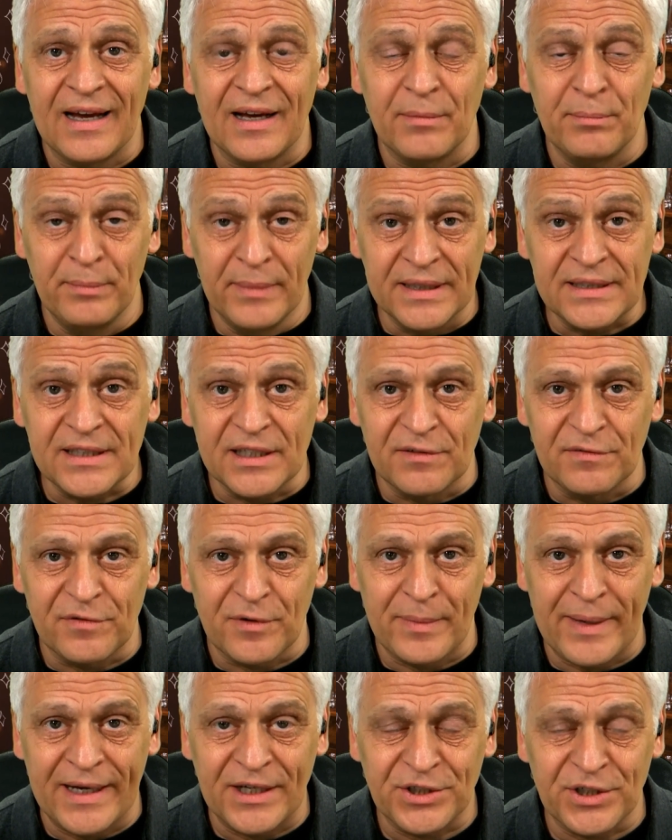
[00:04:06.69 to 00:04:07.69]

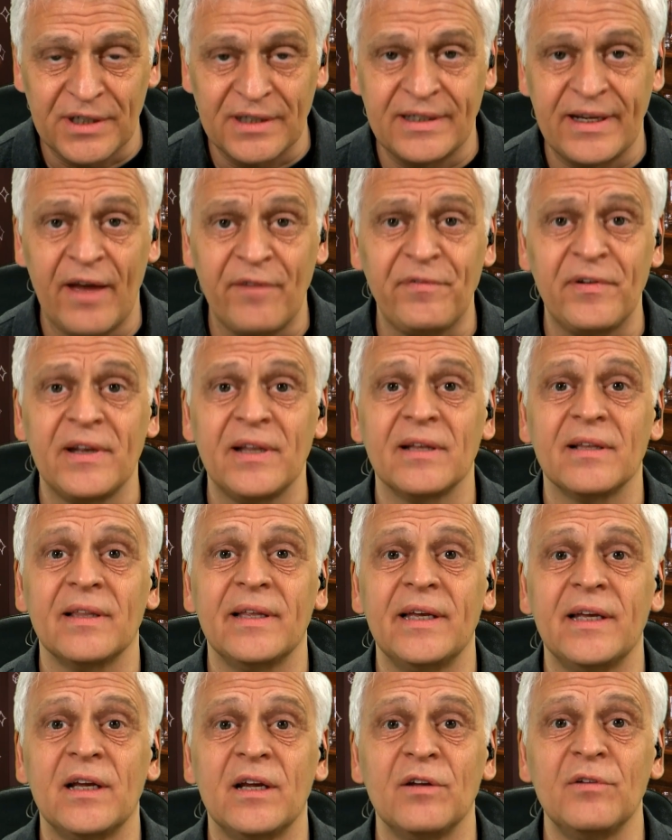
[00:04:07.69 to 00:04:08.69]
misinformation,
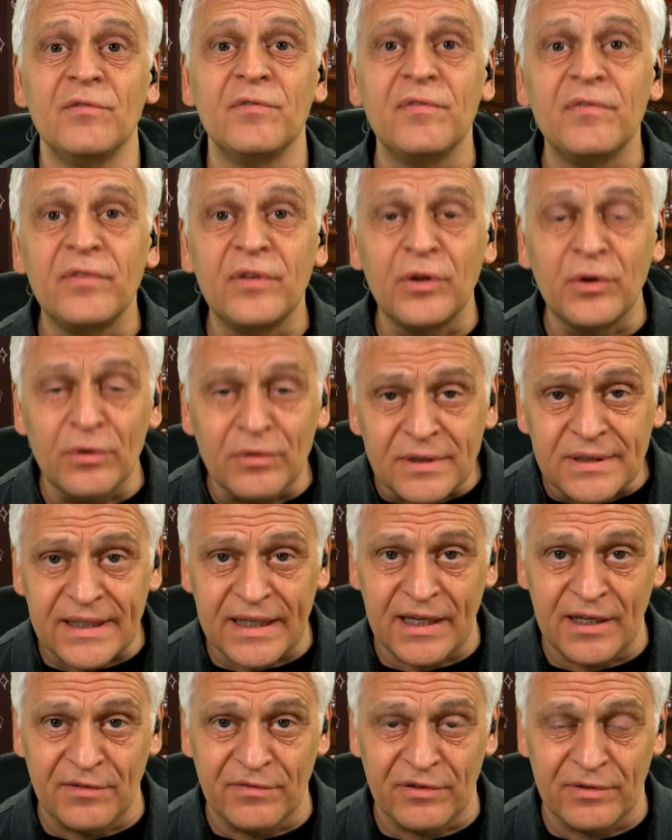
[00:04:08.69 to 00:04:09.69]
definitely
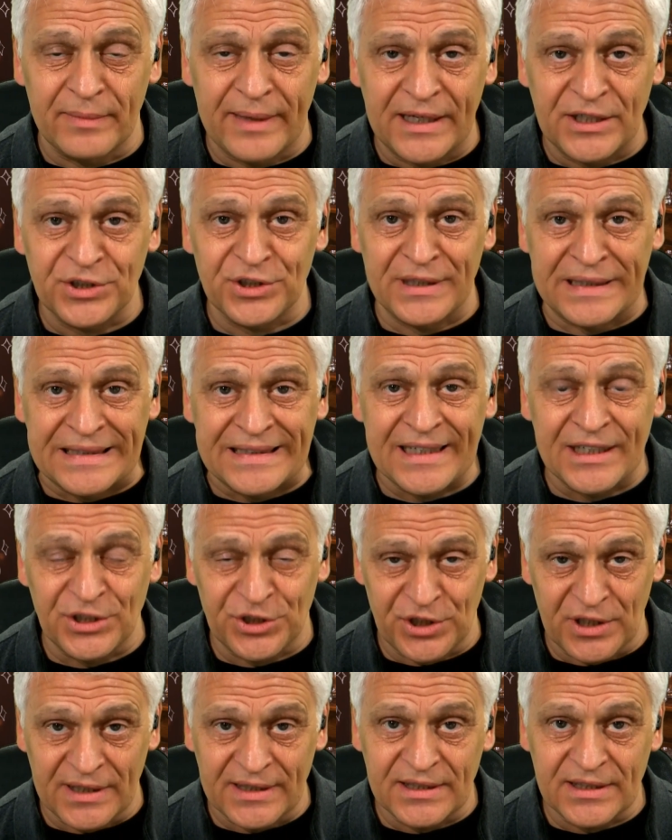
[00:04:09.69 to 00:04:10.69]
confusing information,
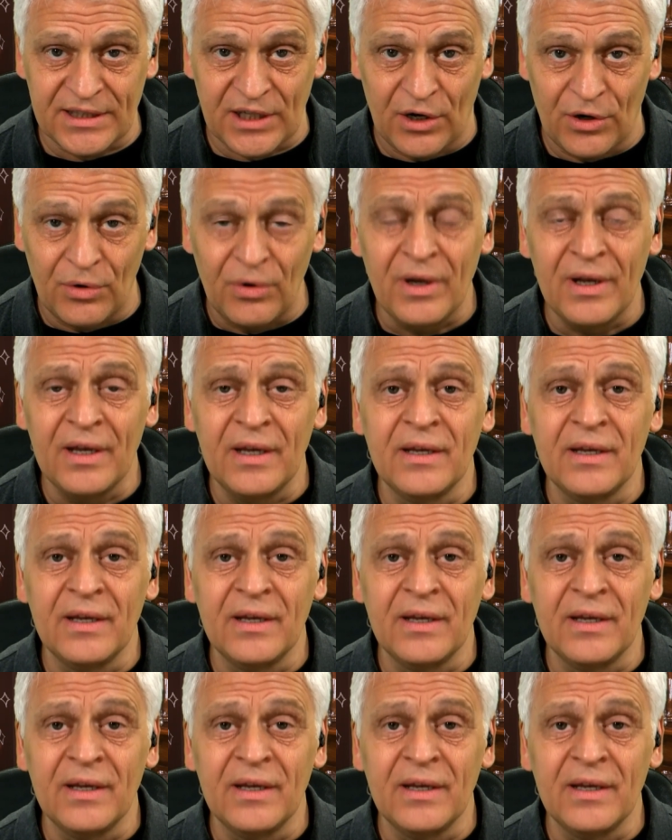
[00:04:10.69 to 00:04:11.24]
intentionally so.